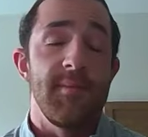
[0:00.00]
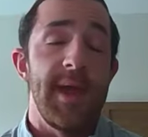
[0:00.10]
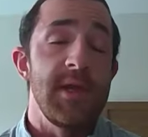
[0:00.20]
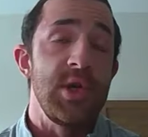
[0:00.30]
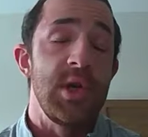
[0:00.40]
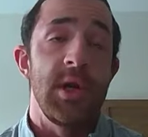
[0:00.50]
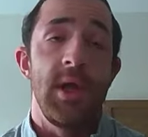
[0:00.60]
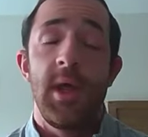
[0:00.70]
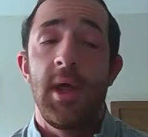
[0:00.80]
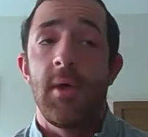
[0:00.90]
typically the
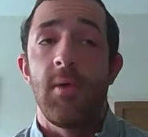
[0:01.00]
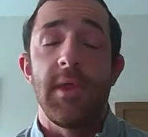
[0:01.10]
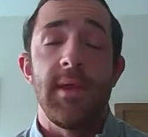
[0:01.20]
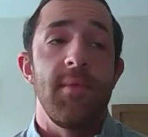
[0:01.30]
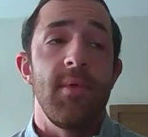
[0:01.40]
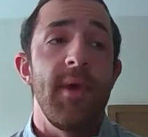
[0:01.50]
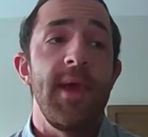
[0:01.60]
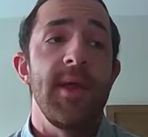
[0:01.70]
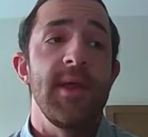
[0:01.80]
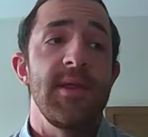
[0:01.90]
manager or
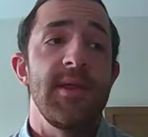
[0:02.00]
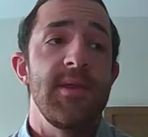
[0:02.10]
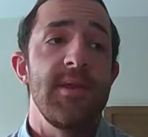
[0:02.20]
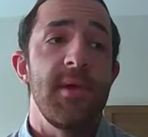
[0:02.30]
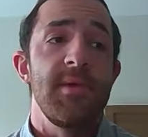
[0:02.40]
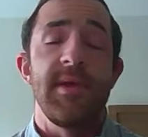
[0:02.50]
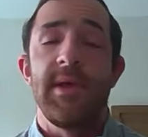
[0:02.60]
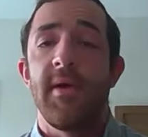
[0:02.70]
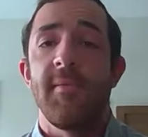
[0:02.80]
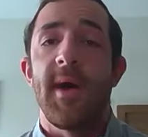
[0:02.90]
the employee, is
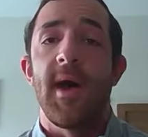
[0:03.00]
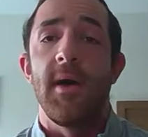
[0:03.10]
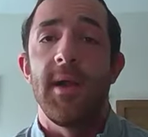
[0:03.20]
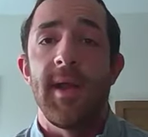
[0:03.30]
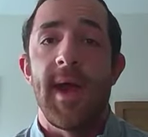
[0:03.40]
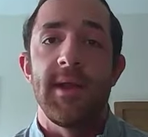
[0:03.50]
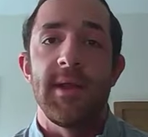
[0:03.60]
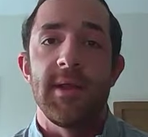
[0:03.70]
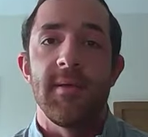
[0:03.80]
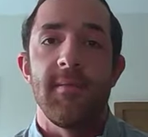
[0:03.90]
supposed to go about
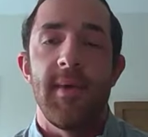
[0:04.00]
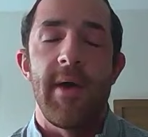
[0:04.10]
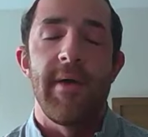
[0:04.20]
enacting them.